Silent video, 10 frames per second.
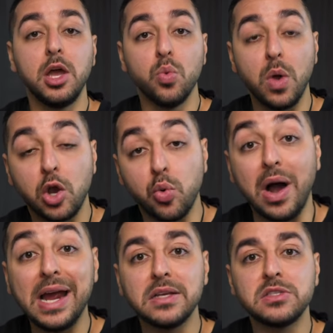
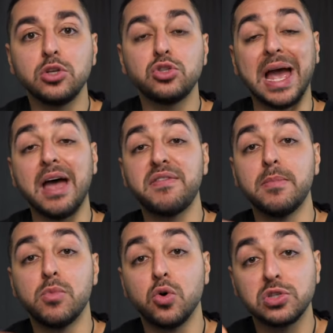requires you to have a
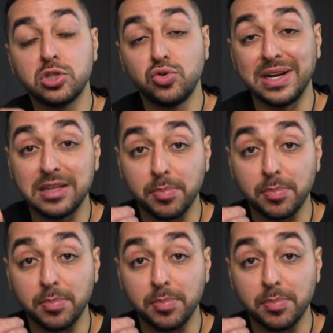more strict